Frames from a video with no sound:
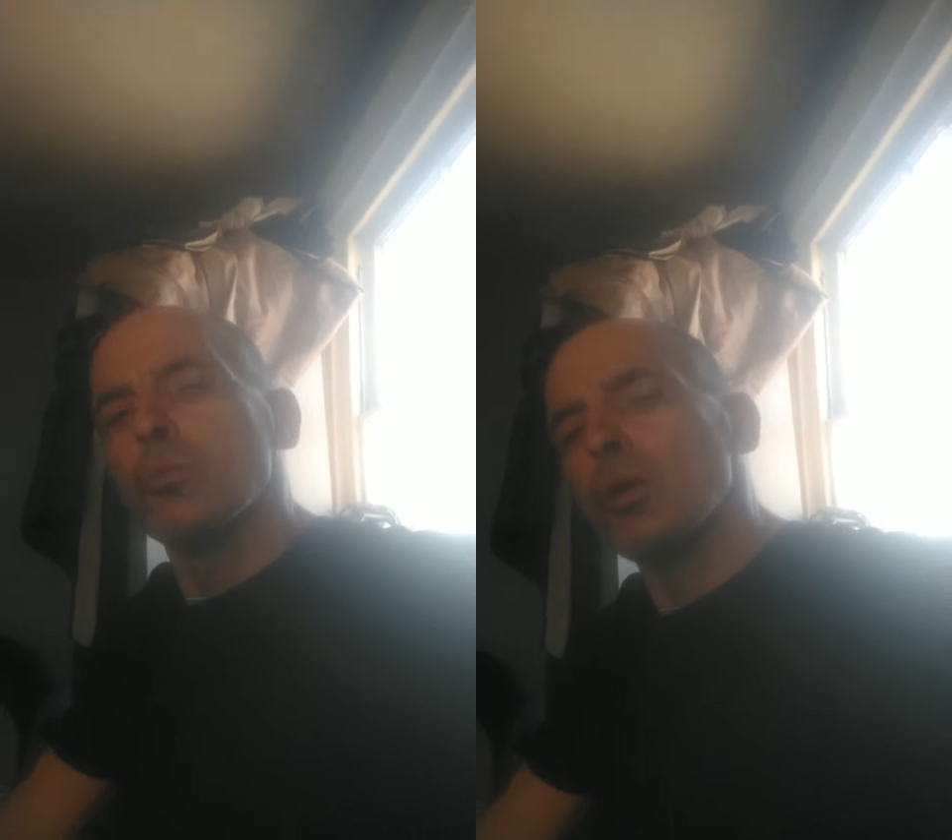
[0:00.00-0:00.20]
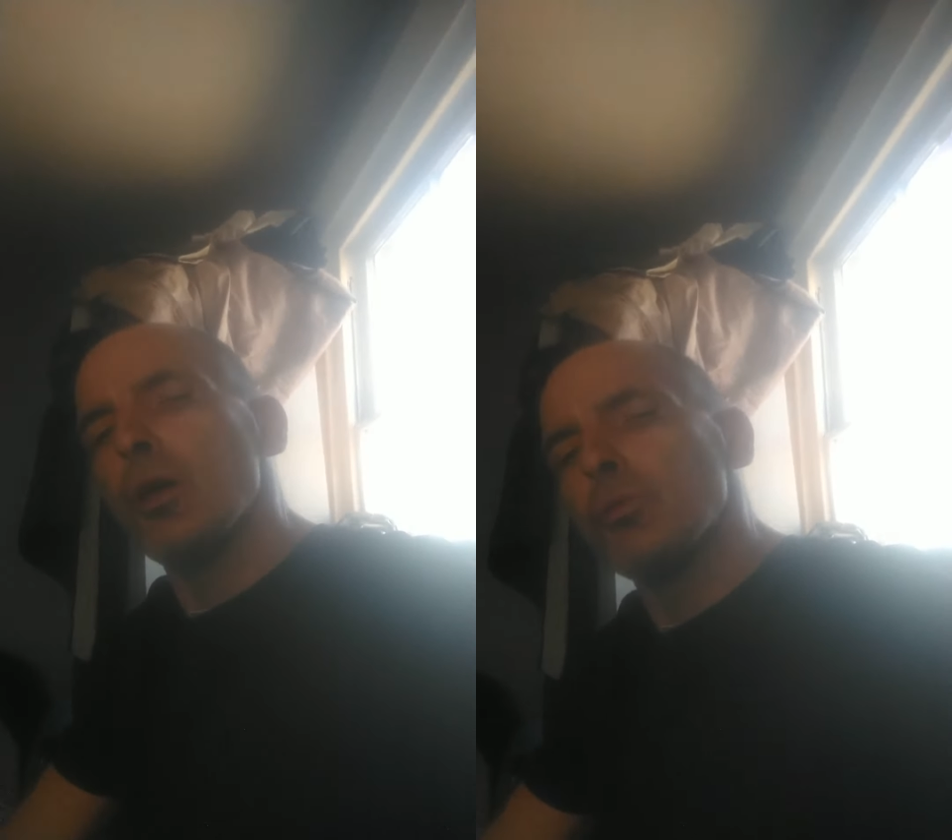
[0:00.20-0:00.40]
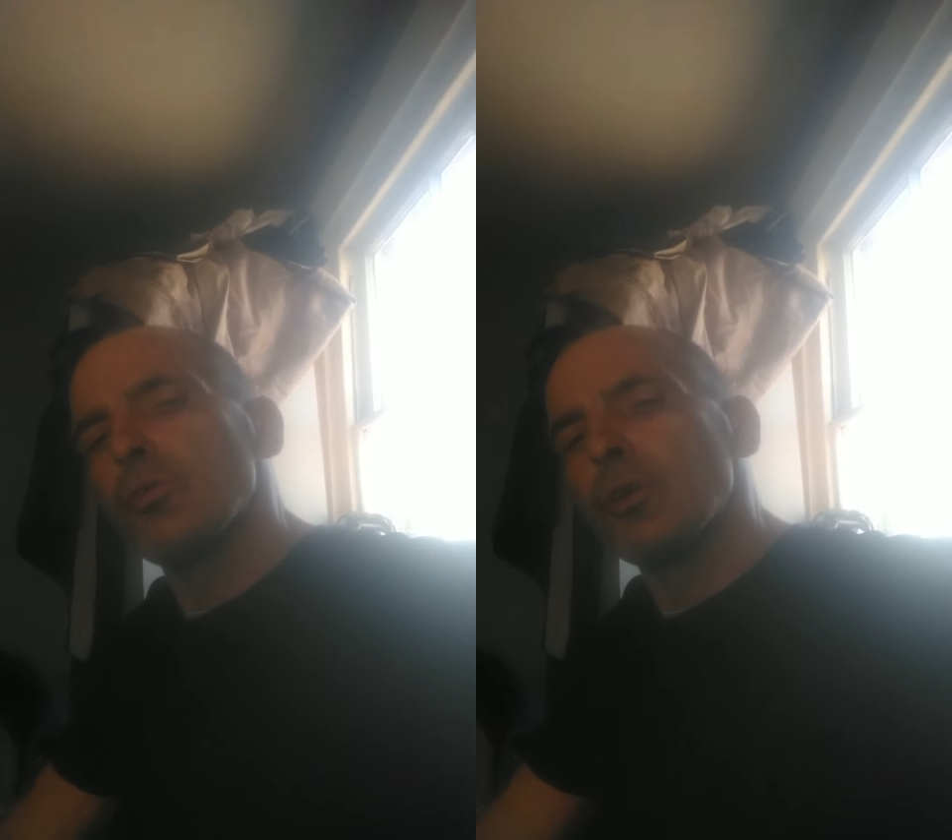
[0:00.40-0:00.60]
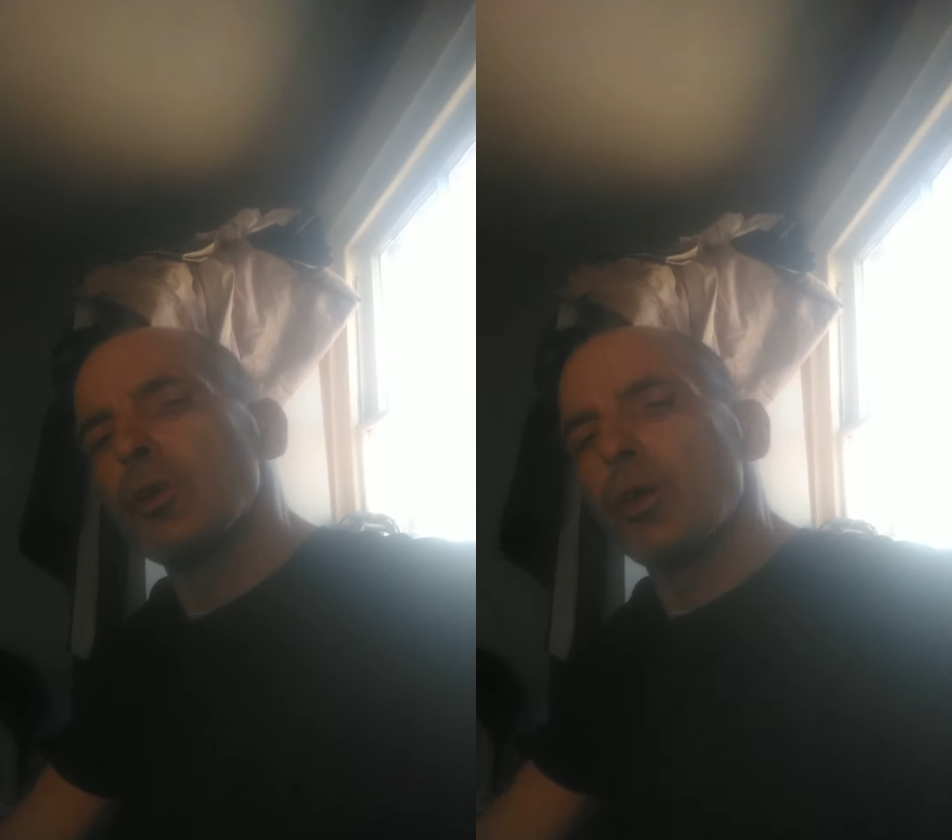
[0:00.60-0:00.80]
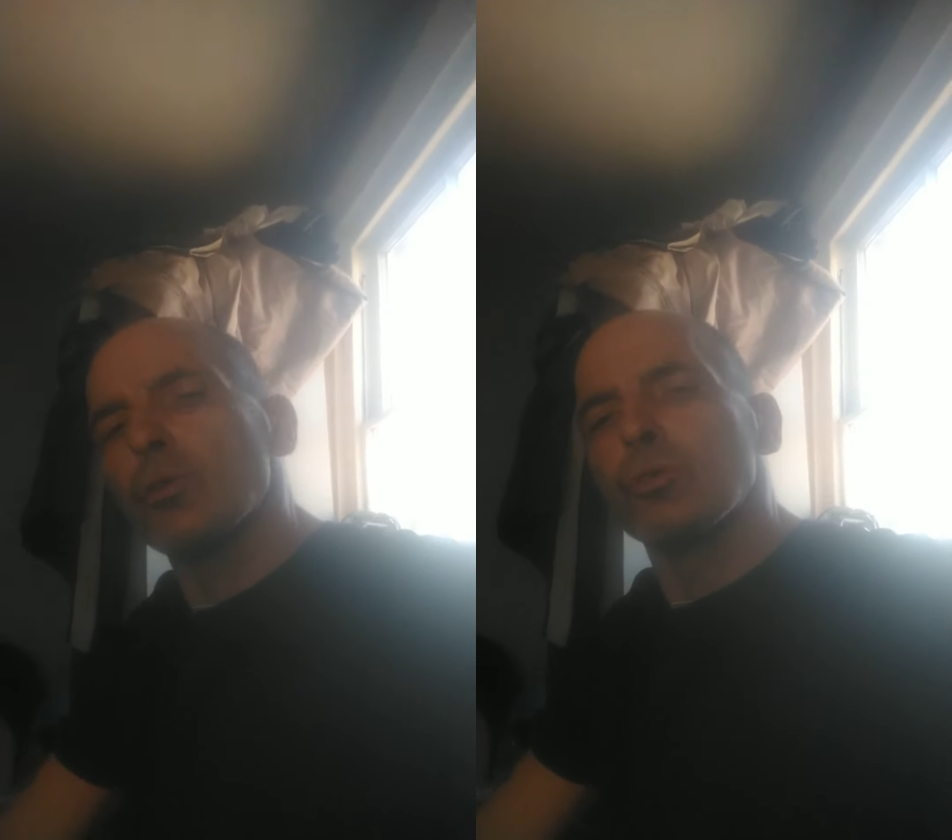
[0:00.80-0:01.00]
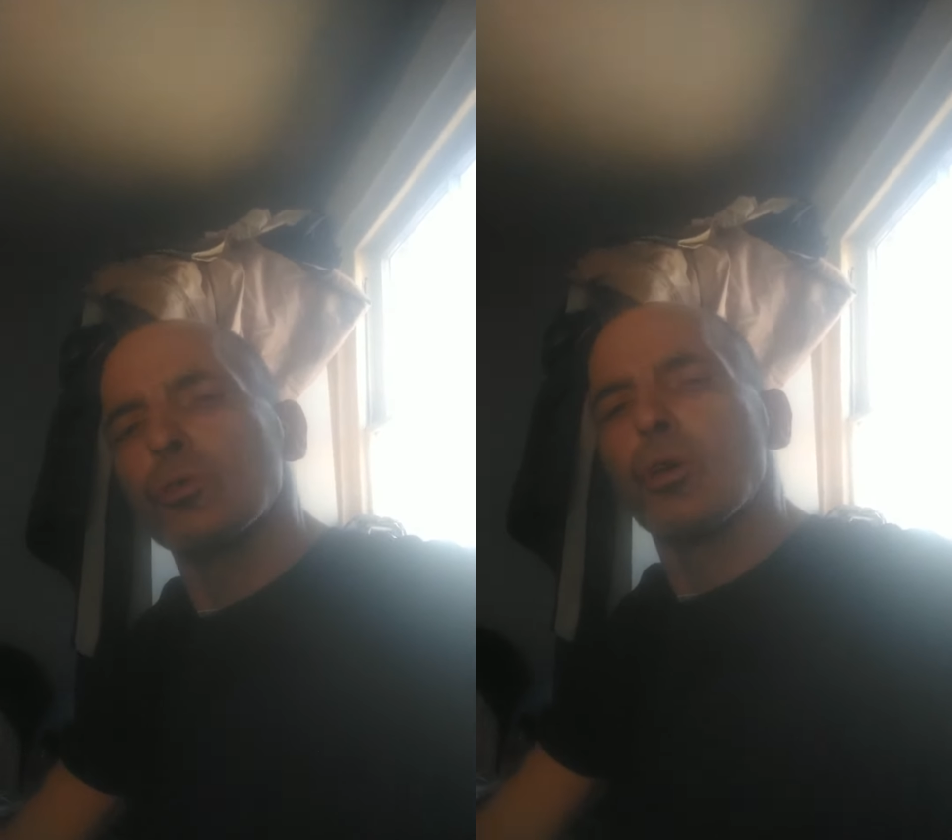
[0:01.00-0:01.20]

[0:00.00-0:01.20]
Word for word: But everything else has